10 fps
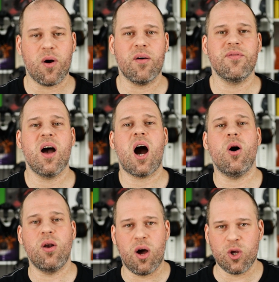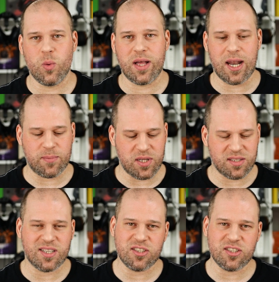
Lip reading: of how long you will get updates.